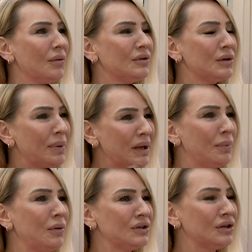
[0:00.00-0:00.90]

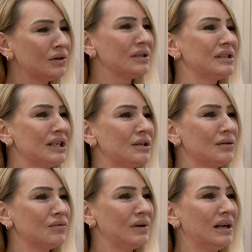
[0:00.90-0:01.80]
do your
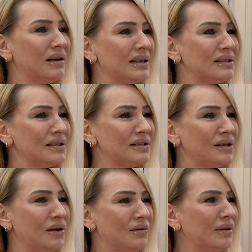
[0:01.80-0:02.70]
constituents realise that
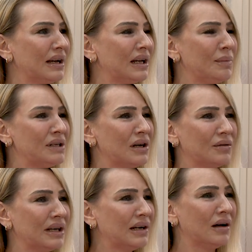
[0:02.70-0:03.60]
soon they're going to be
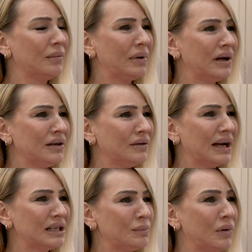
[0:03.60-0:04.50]
told they can't buy a new
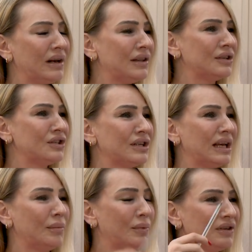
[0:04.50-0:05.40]
gas boiler that's
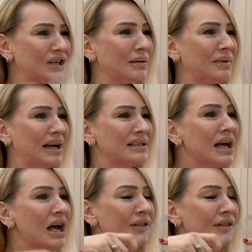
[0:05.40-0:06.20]
cheap, with cheap gas,